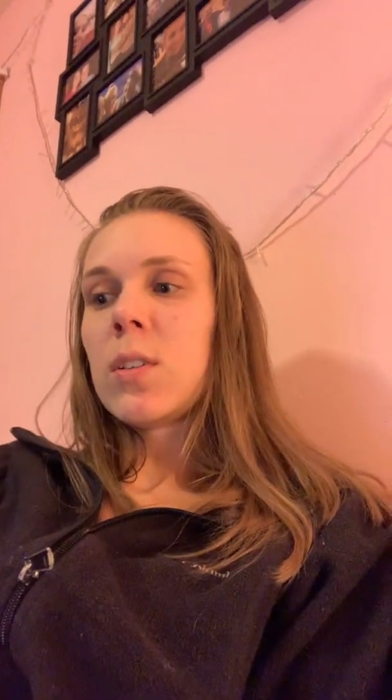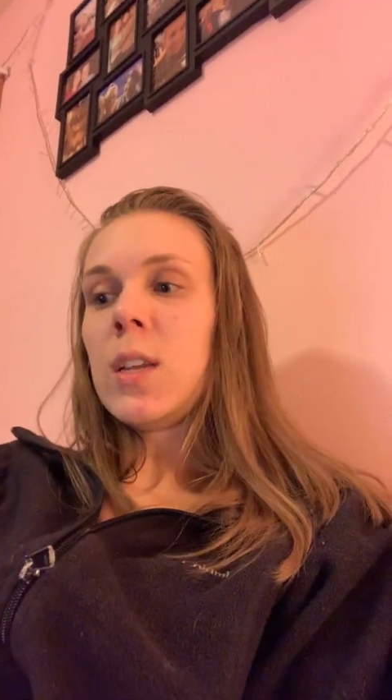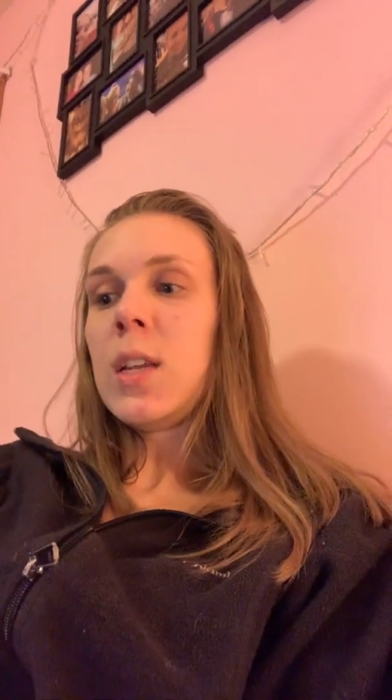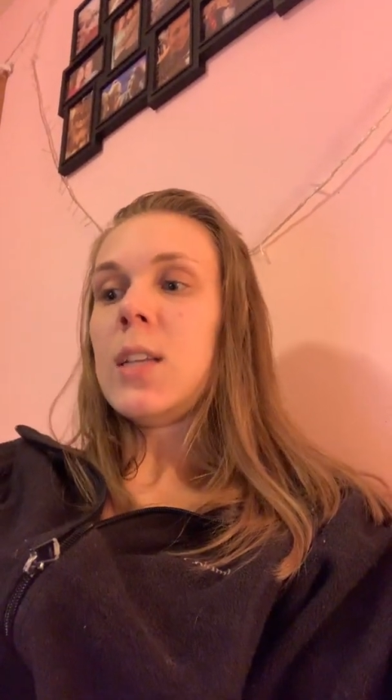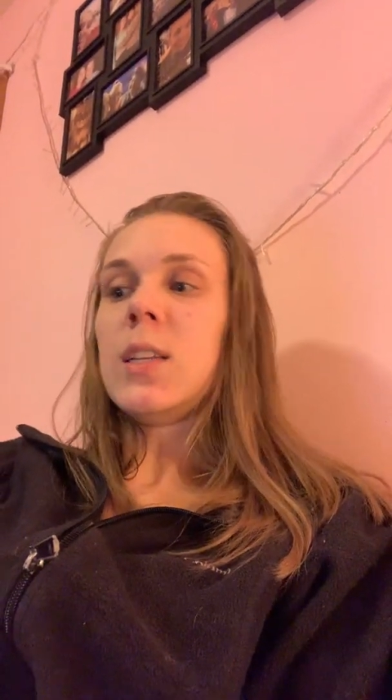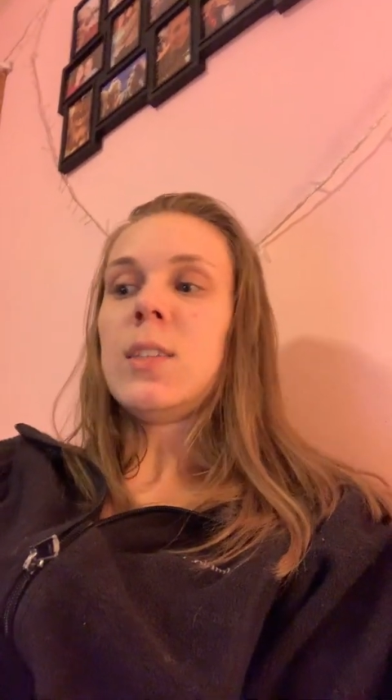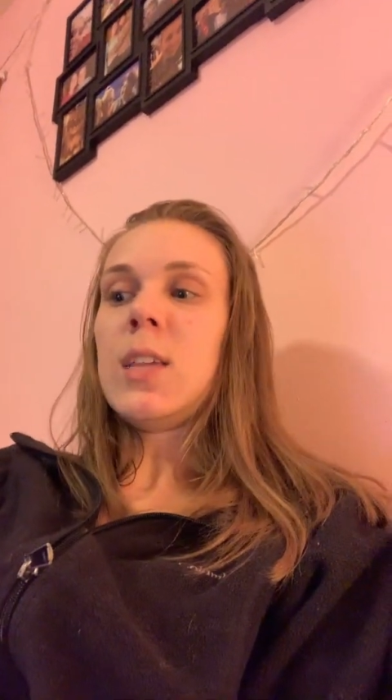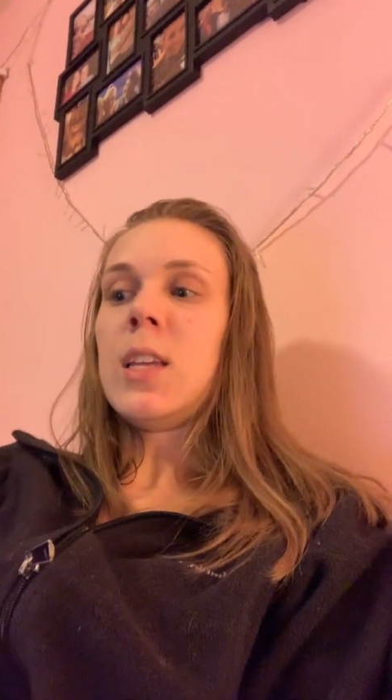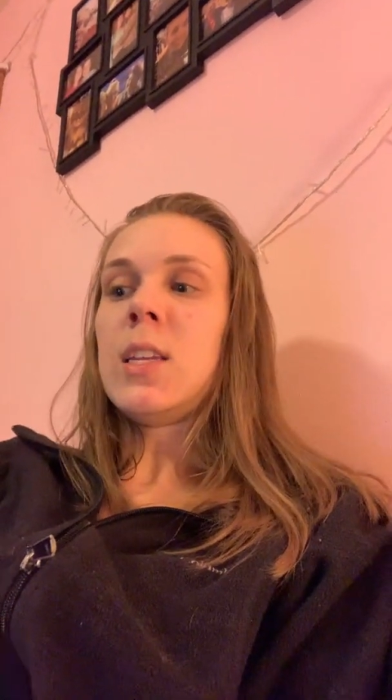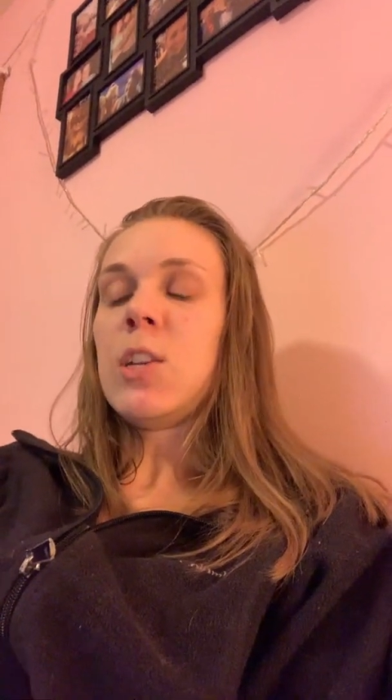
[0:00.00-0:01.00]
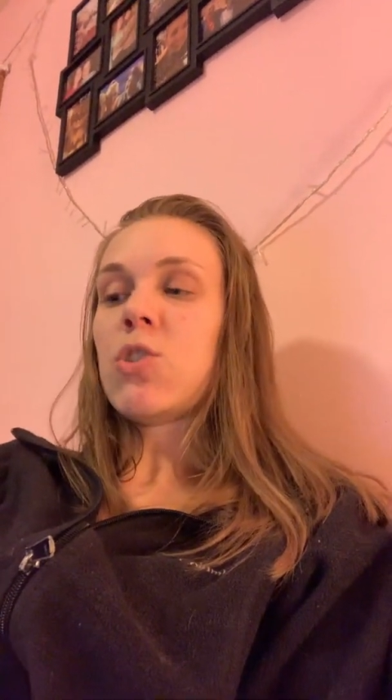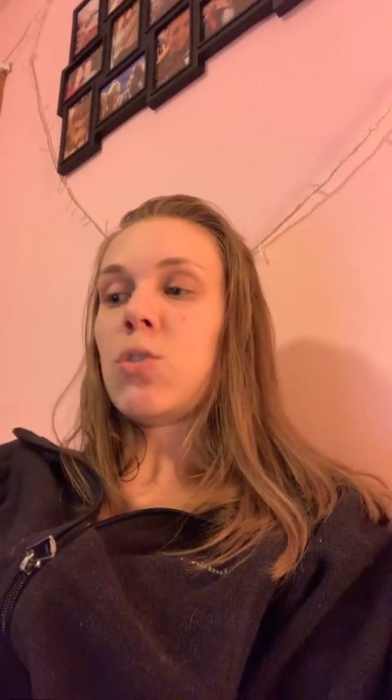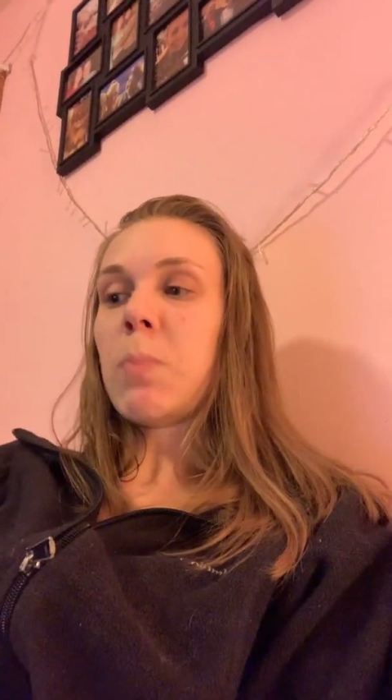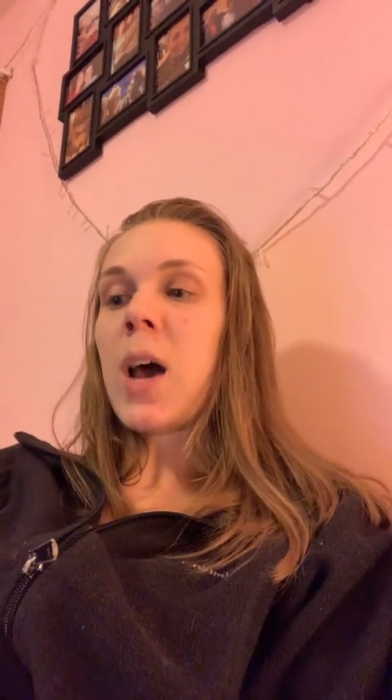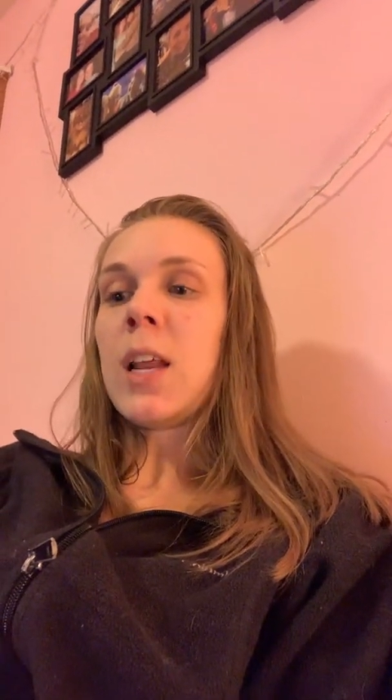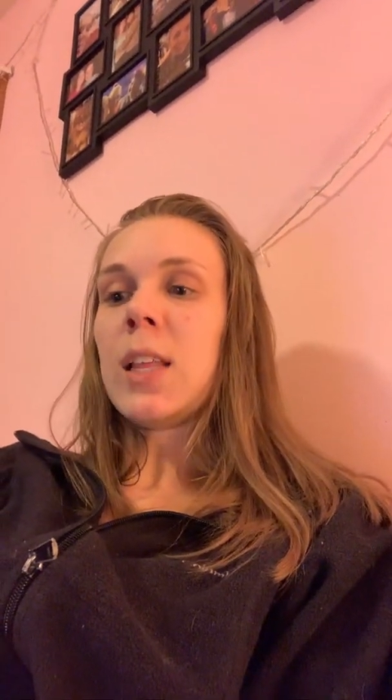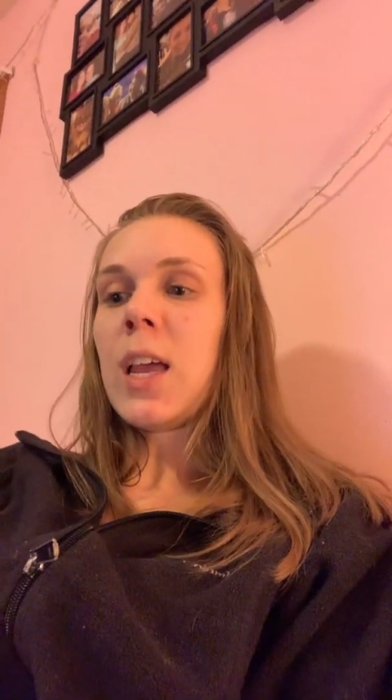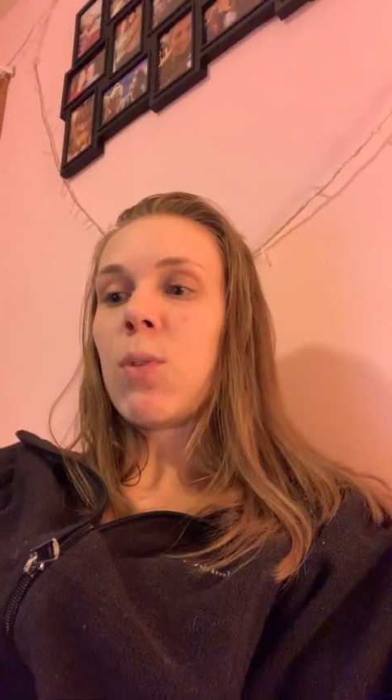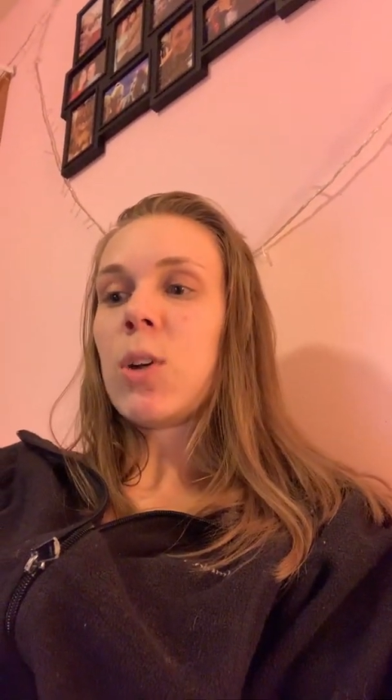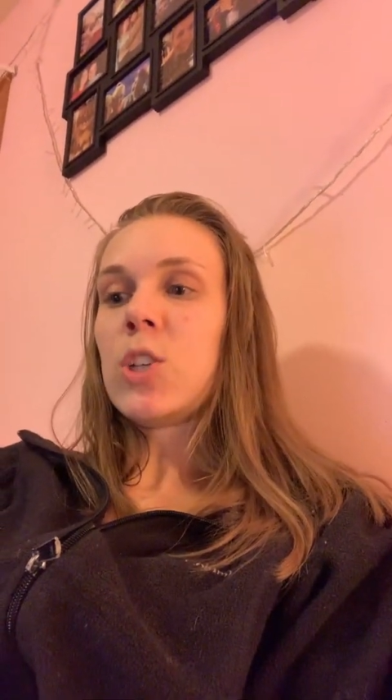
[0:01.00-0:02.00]
need to see teachers' body
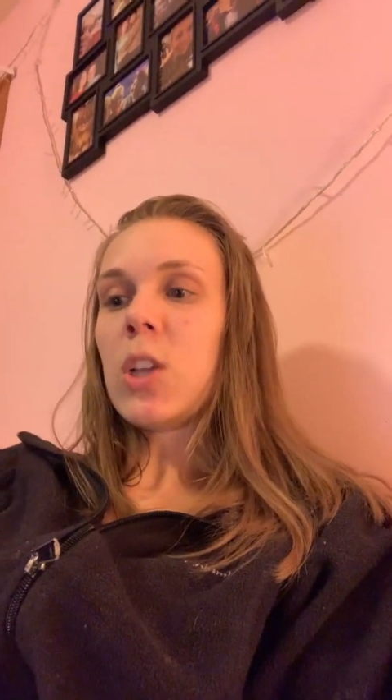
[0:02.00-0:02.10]
language